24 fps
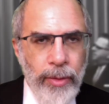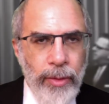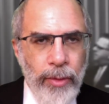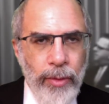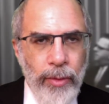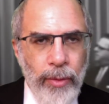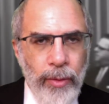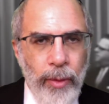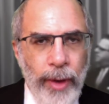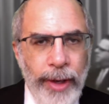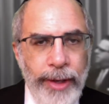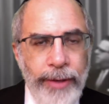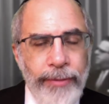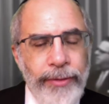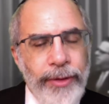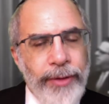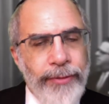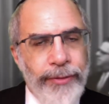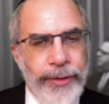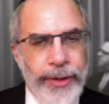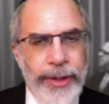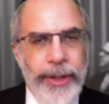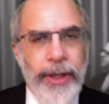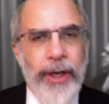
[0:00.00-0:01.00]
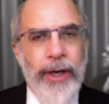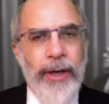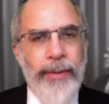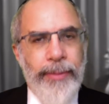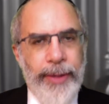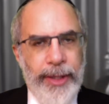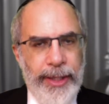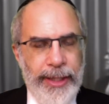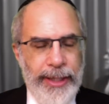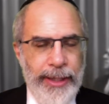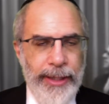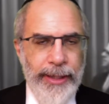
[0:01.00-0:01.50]
One of the
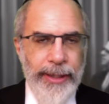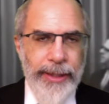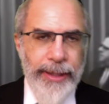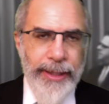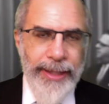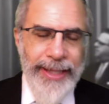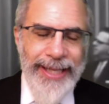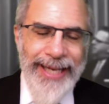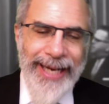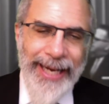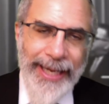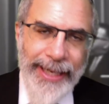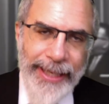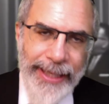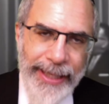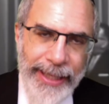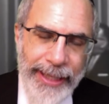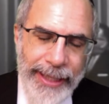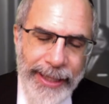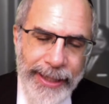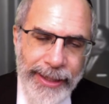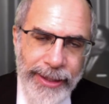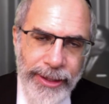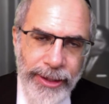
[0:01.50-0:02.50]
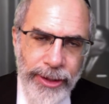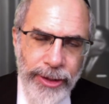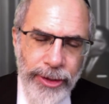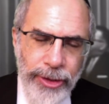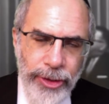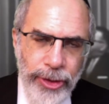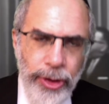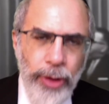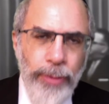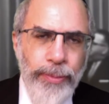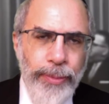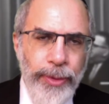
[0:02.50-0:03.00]
phenomena that is
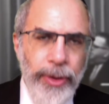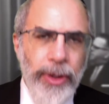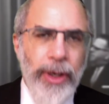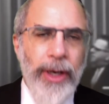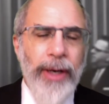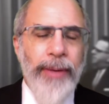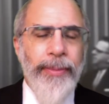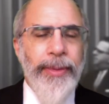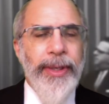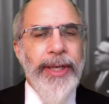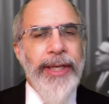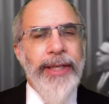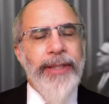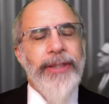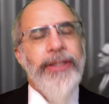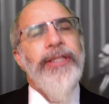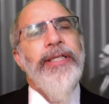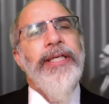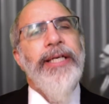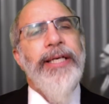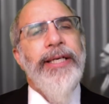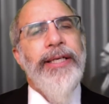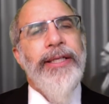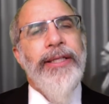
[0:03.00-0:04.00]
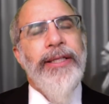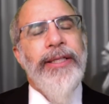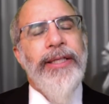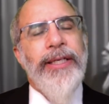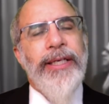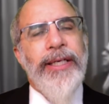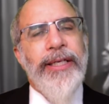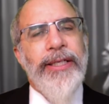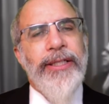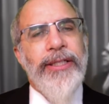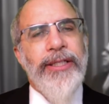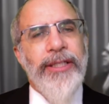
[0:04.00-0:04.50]
so prominent in
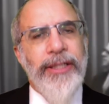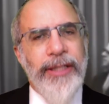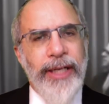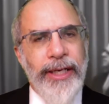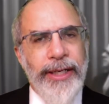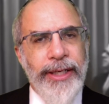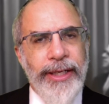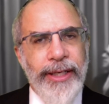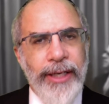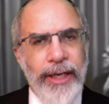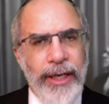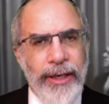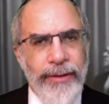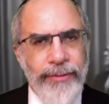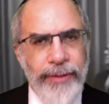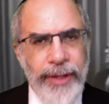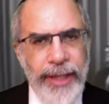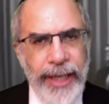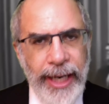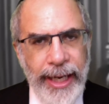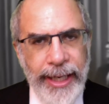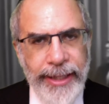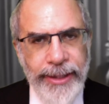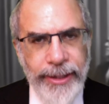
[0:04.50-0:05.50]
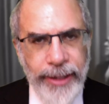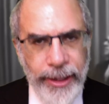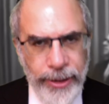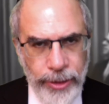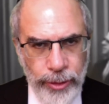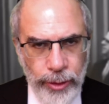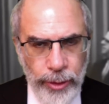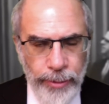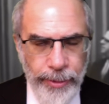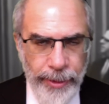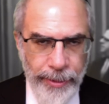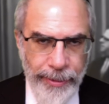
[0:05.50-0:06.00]
the study of the
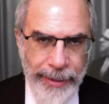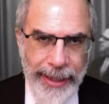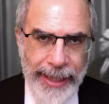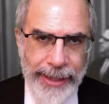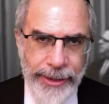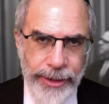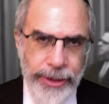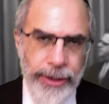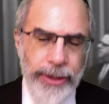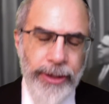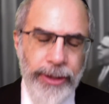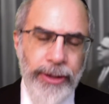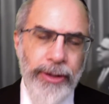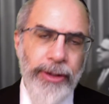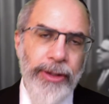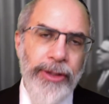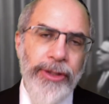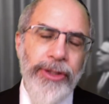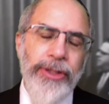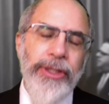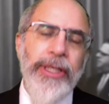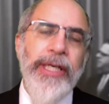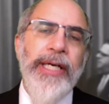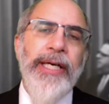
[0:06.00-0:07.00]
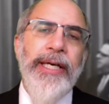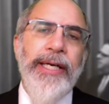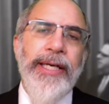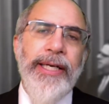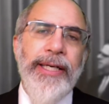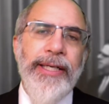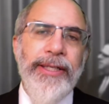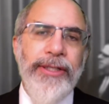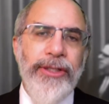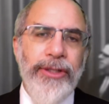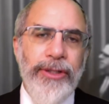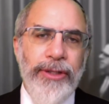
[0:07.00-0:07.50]
Einsatzgruppen massacres
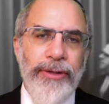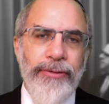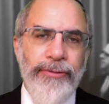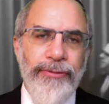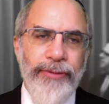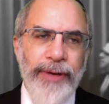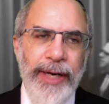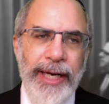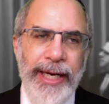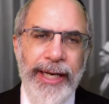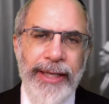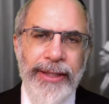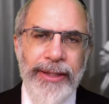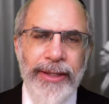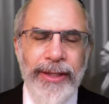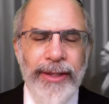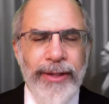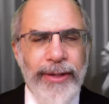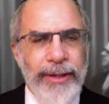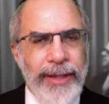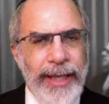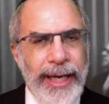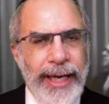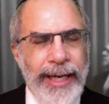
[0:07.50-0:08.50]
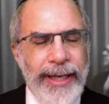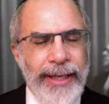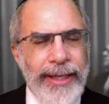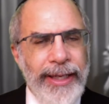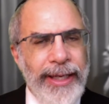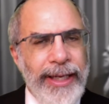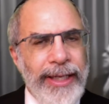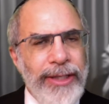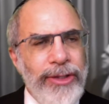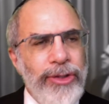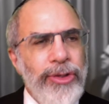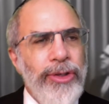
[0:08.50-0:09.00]
is the fact that
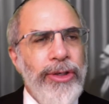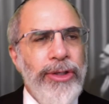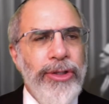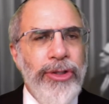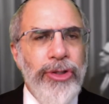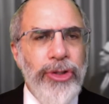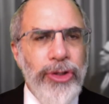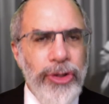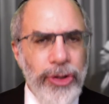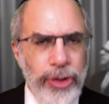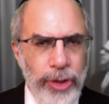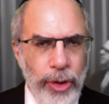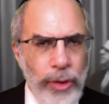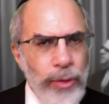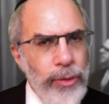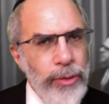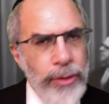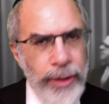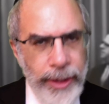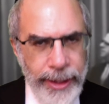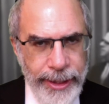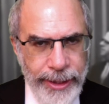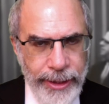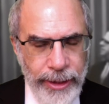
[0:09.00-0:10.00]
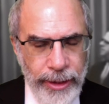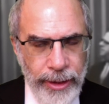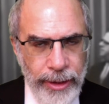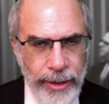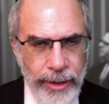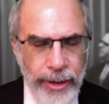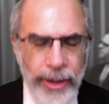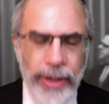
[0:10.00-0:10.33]
it took so little